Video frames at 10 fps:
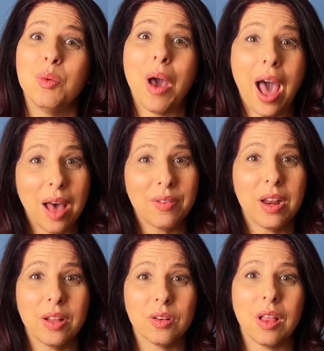have
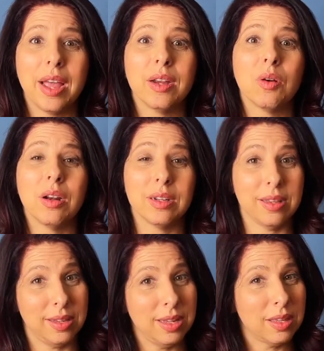an underlying chronic
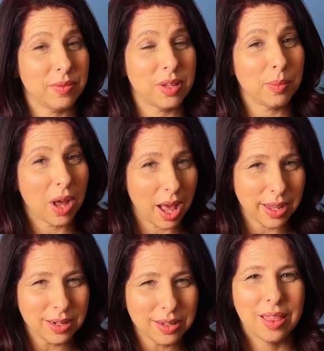disease of some
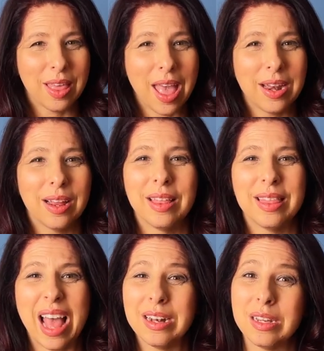kind, then
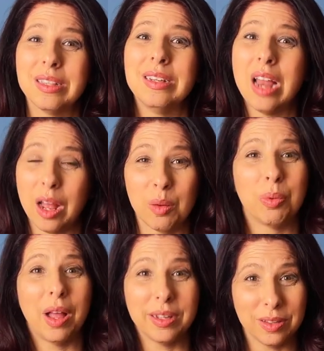that does not
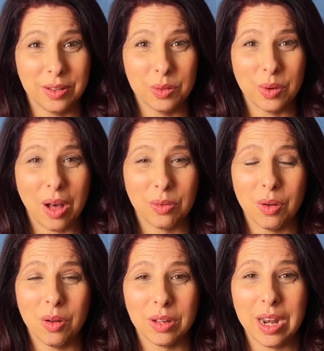apply to you.
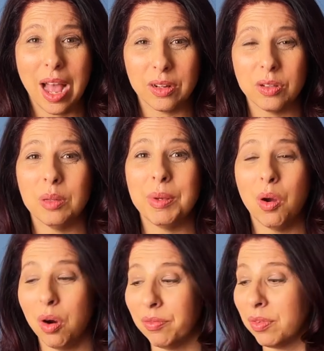Alcohol can actually be
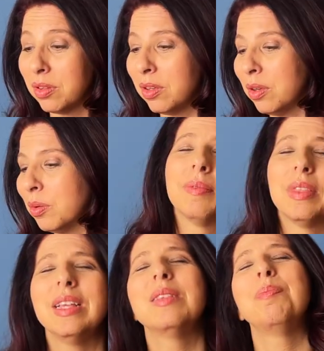harmful to you.
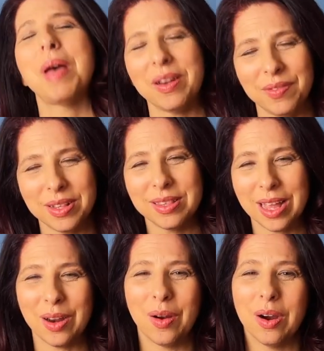These benefits
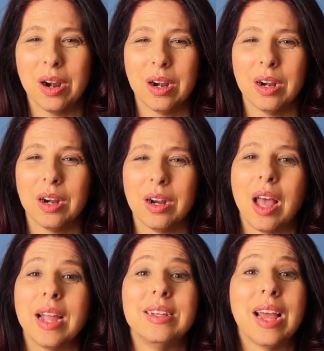that are
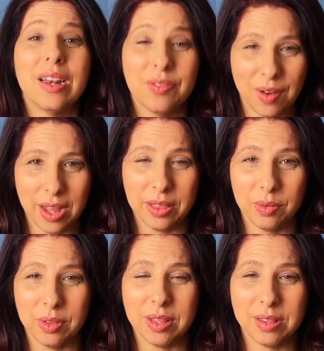identified
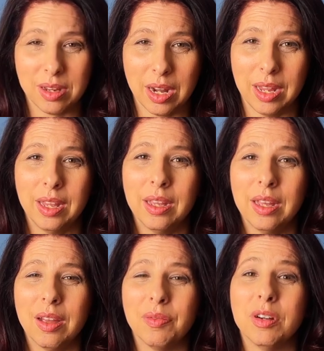through this study
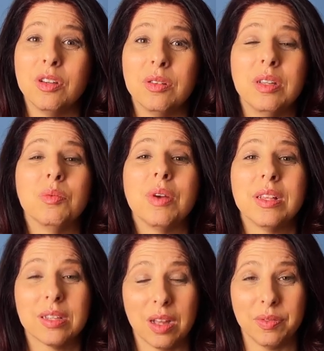of reducing
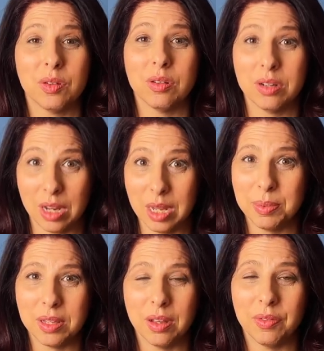risk of certain
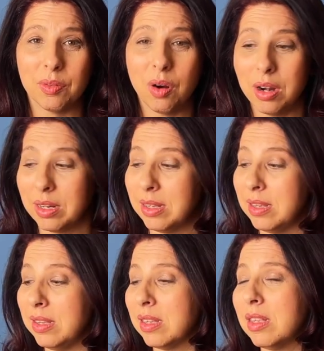types of chronic
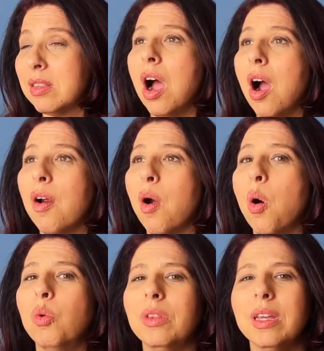diseases are
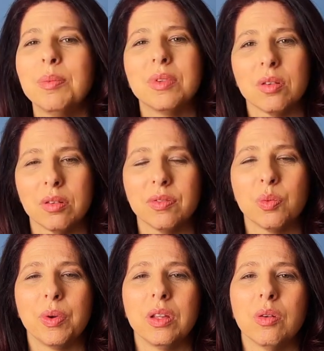only observed
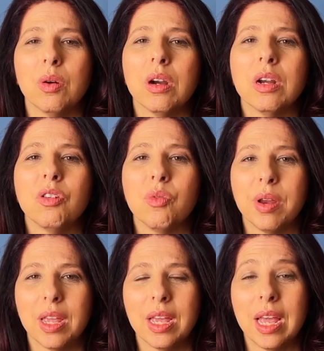when you're
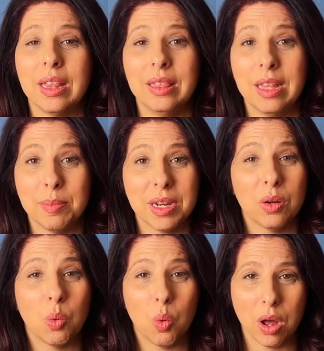drinking a
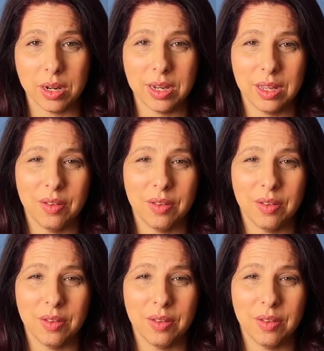limited quantity of